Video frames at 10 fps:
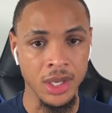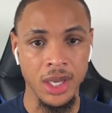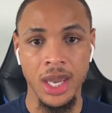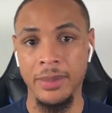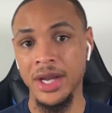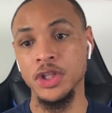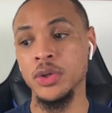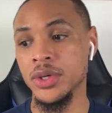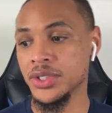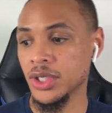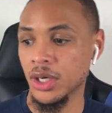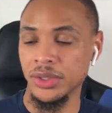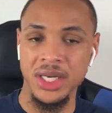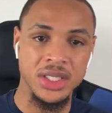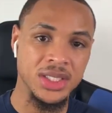And by doing so,
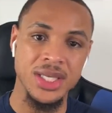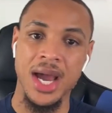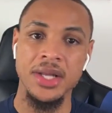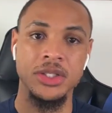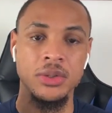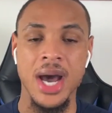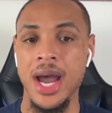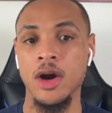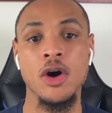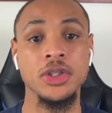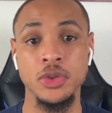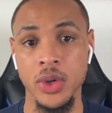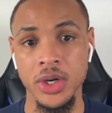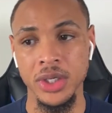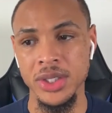they just decided to hire all these
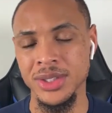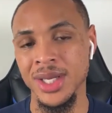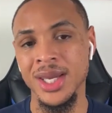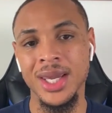workers.